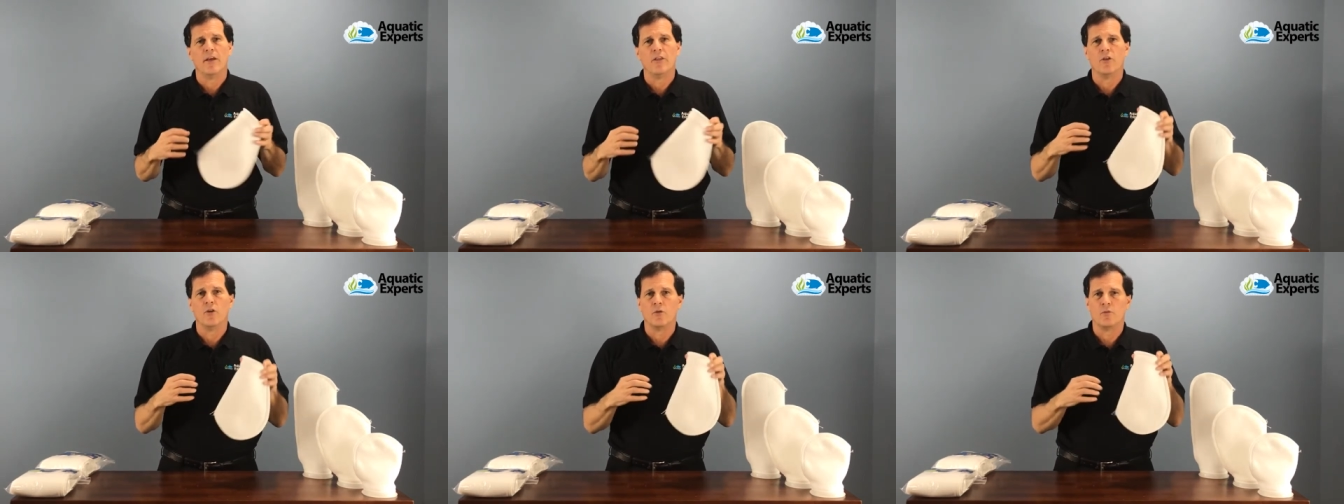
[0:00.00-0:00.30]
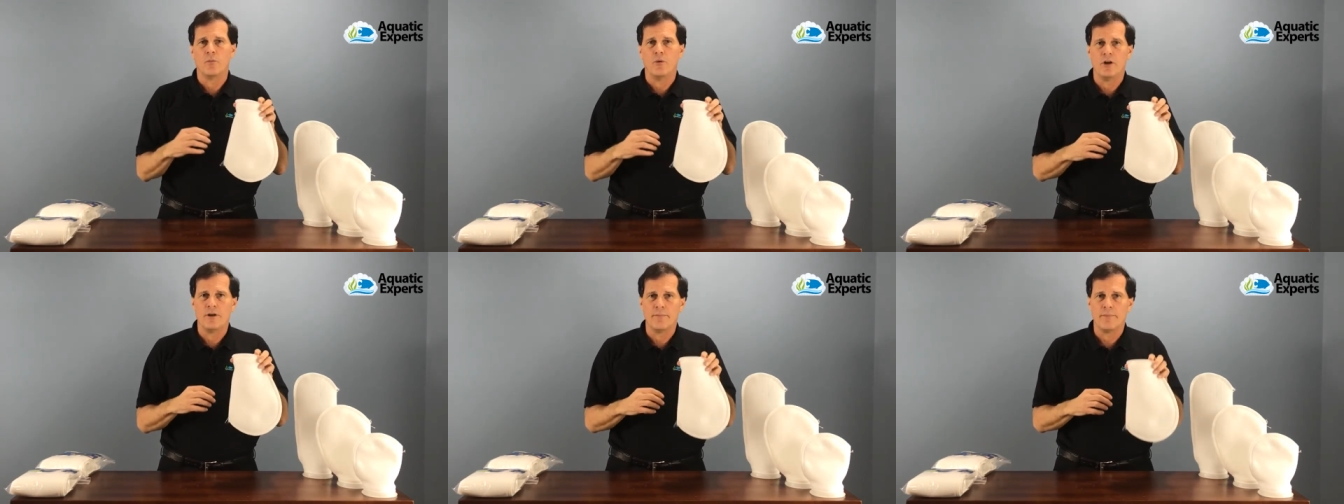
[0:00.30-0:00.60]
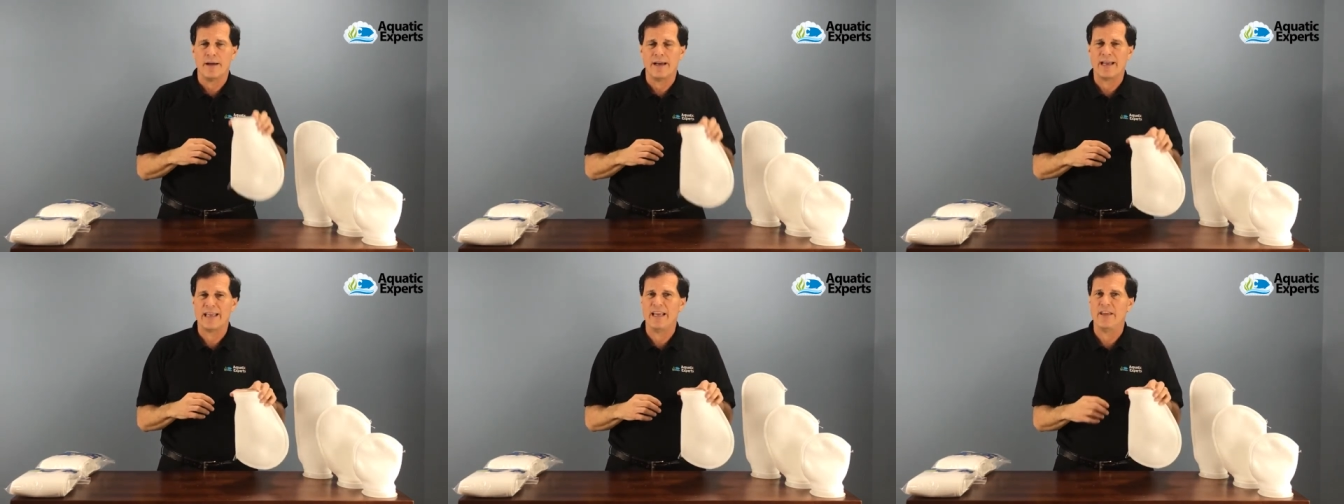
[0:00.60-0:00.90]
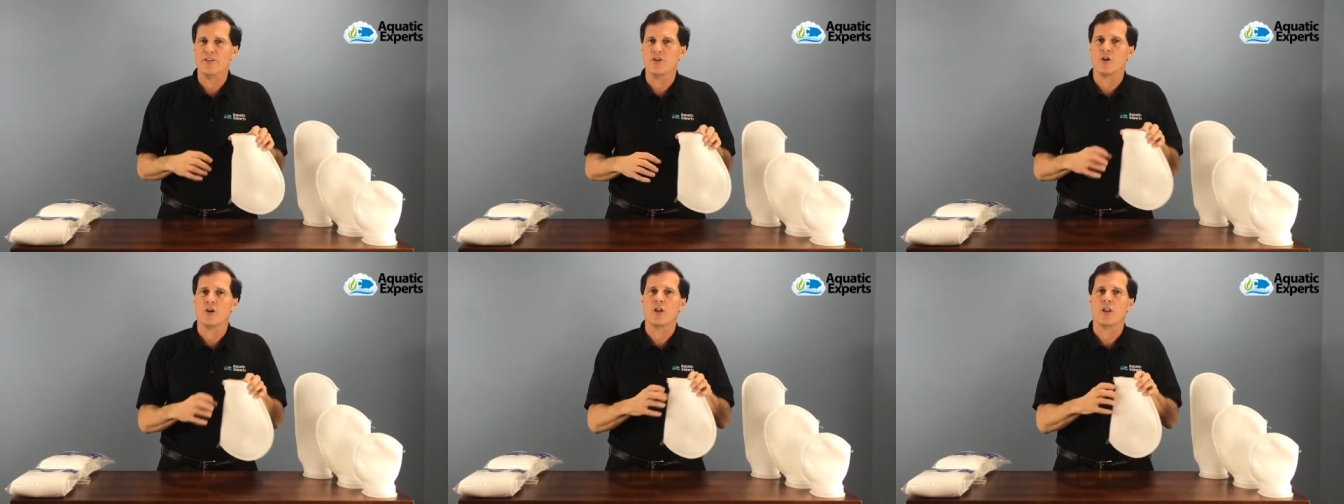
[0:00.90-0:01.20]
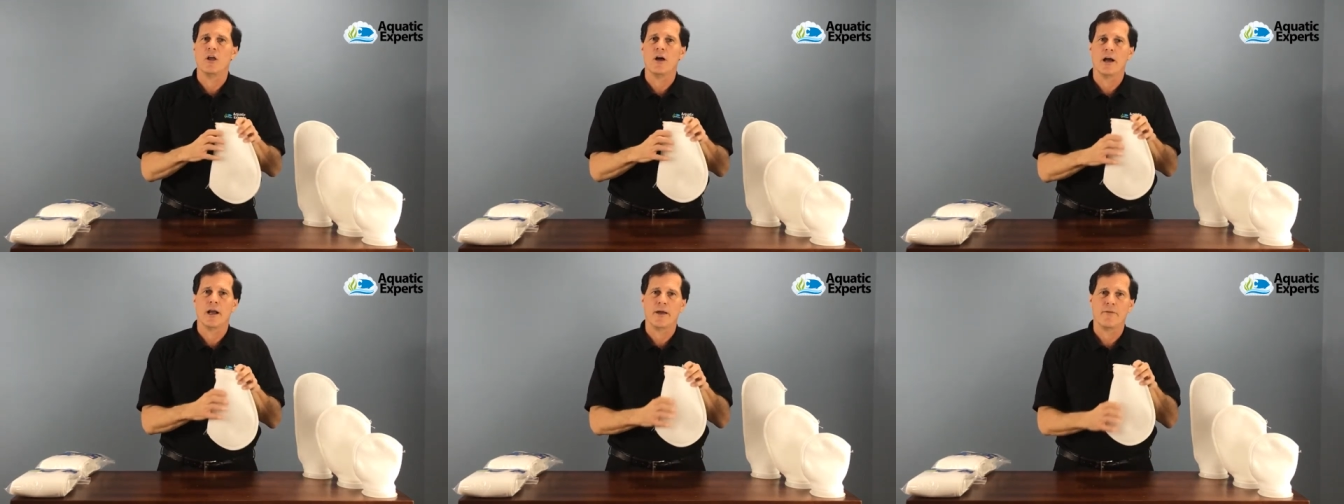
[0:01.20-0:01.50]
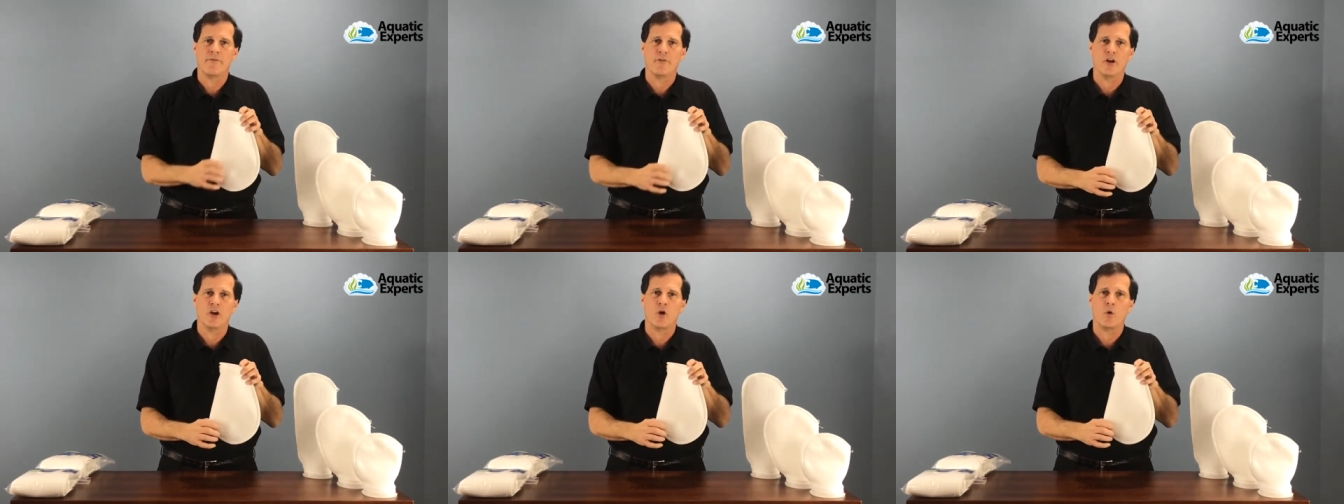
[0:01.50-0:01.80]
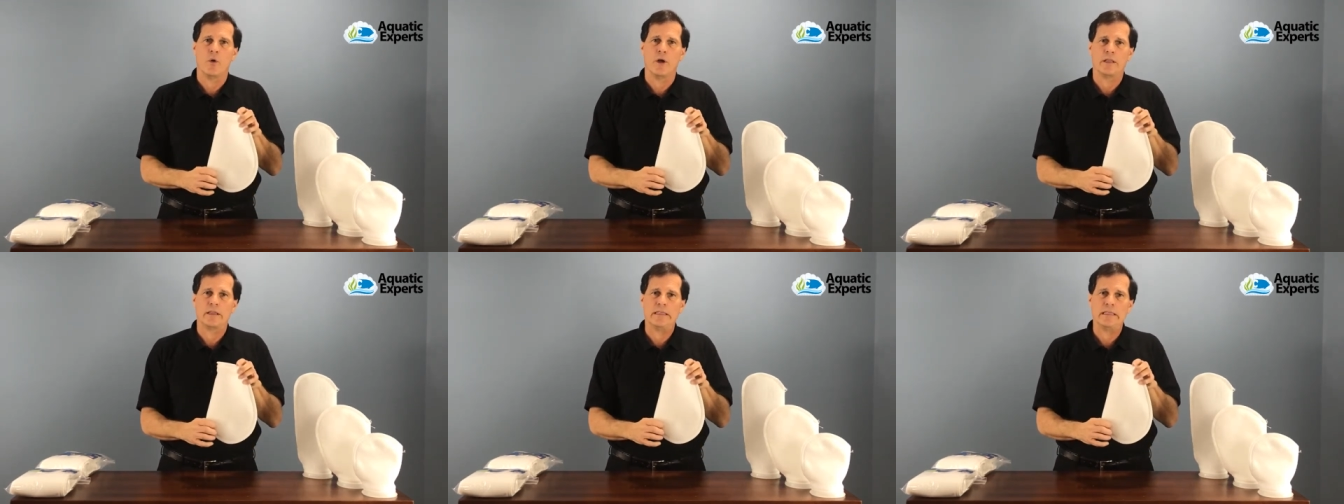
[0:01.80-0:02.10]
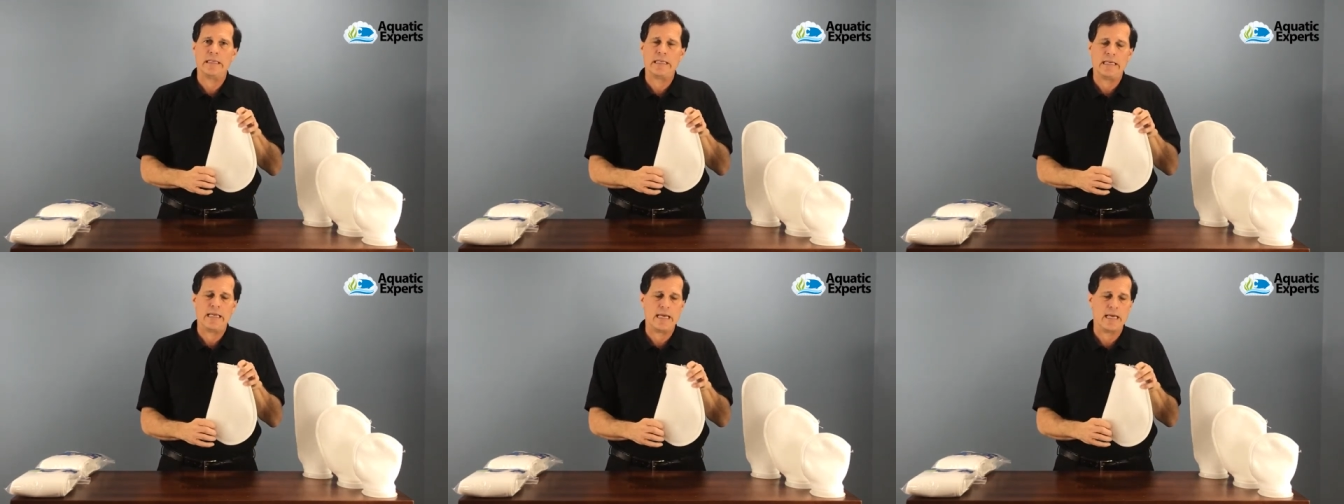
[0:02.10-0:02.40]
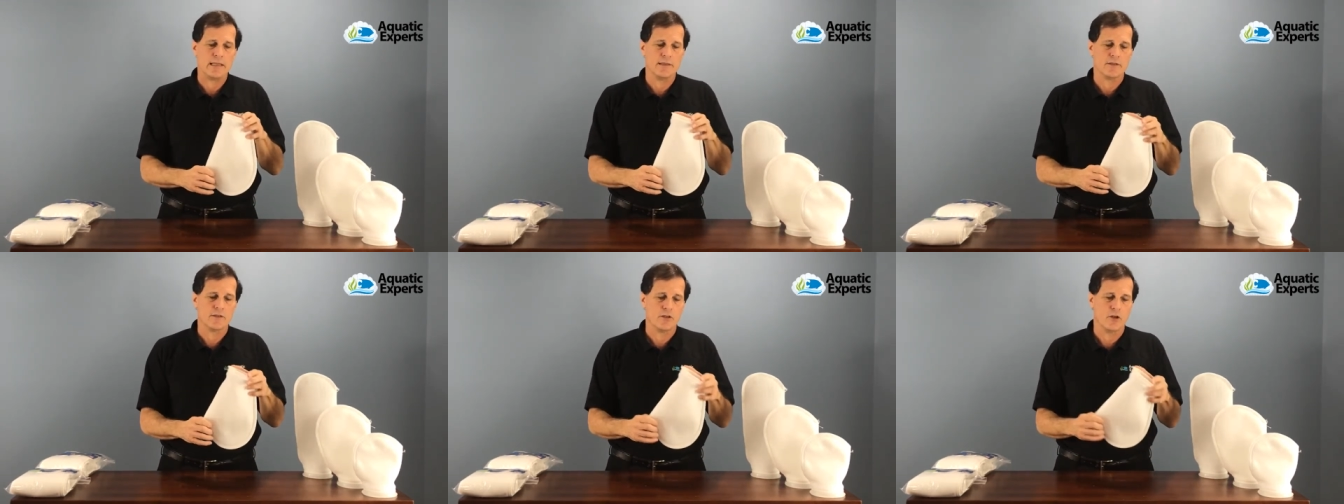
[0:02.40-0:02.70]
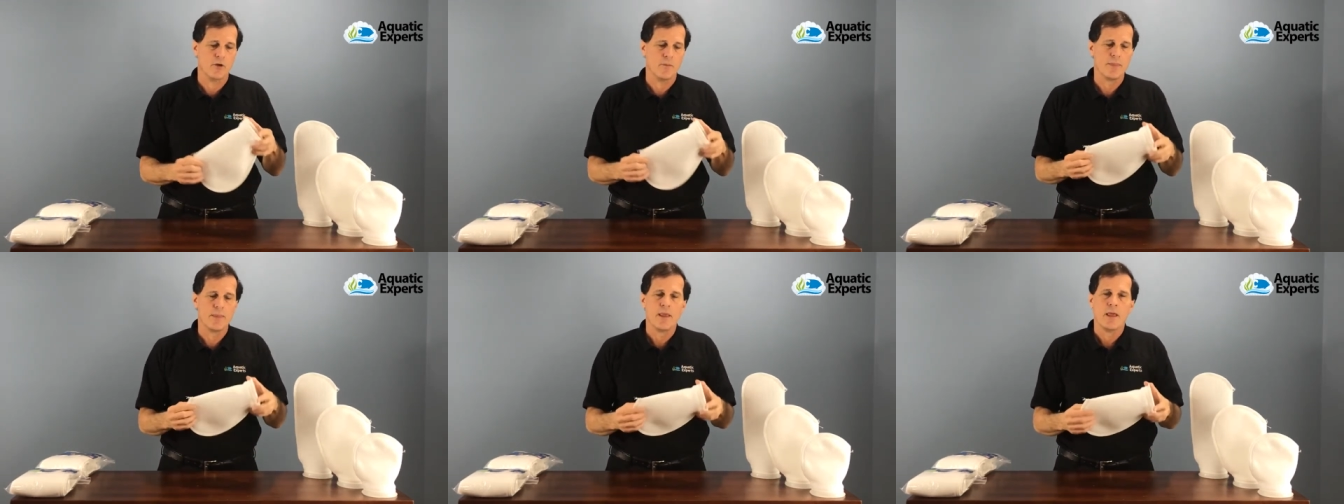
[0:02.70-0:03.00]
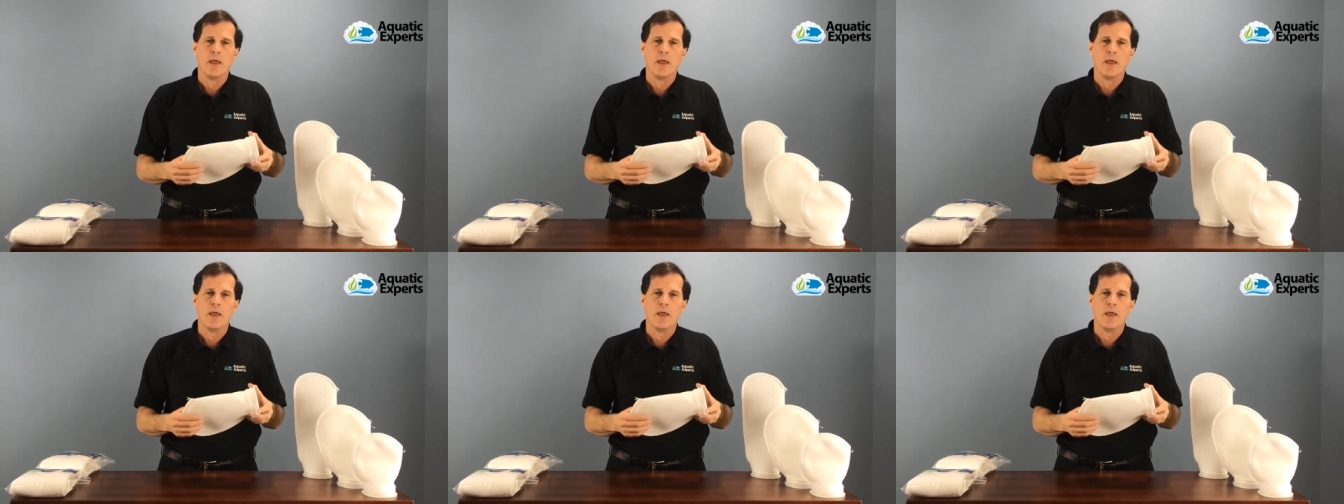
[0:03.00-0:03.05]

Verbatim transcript: They'll put them back in, they'll clog up very quickly again. So